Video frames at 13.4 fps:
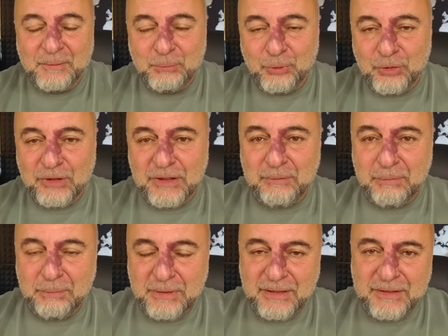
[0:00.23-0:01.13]
Today
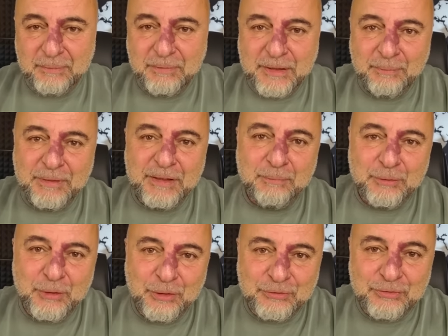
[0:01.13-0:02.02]
is October
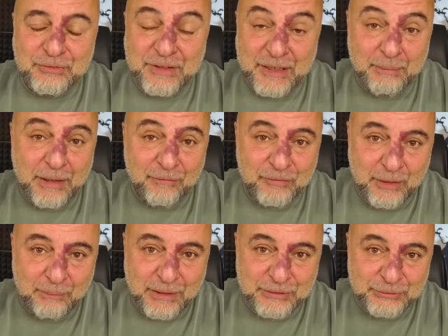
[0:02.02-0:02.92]
21st,
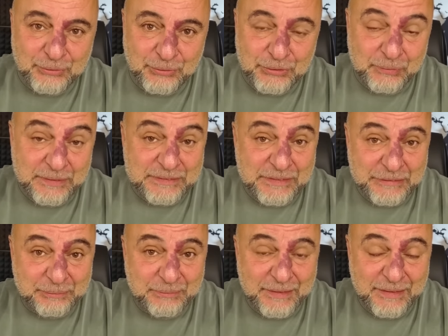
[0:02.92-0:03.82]
2024. We're
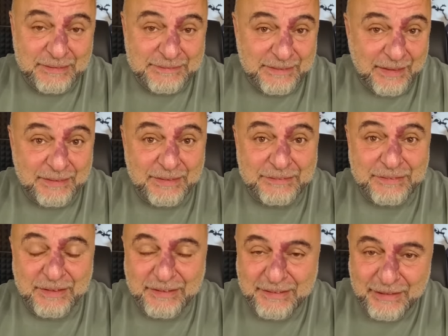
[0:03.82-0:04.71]
starting a new week,
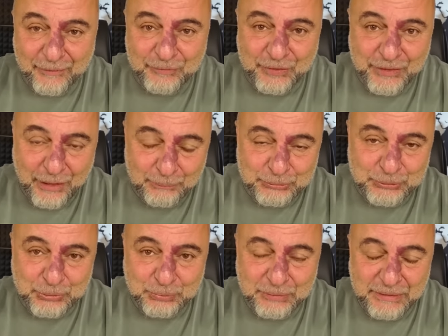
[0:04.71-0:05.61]
and there are only 2
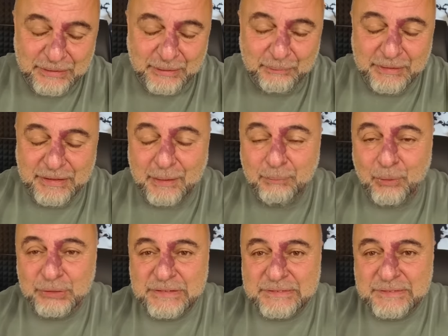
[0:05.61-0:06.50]
weeks left until the
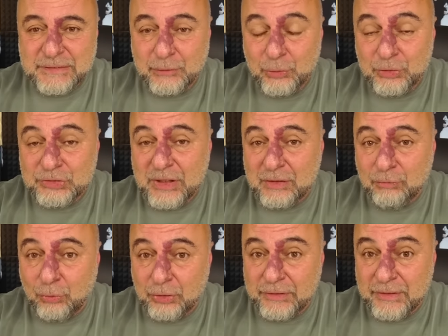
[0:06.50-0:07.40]
elections. We're
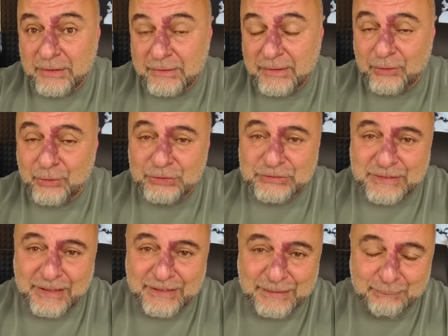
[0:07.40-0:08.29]
entering a period
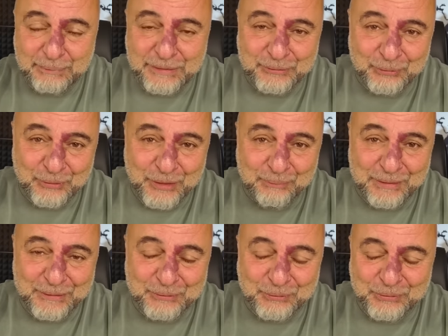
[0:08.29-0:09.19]
of high volatility
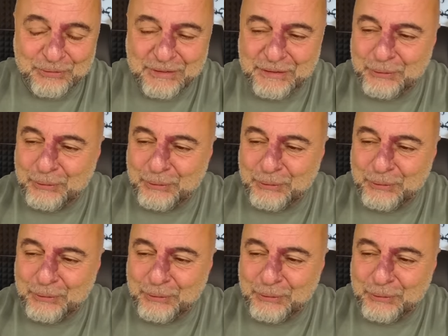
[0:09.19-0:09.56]
in the American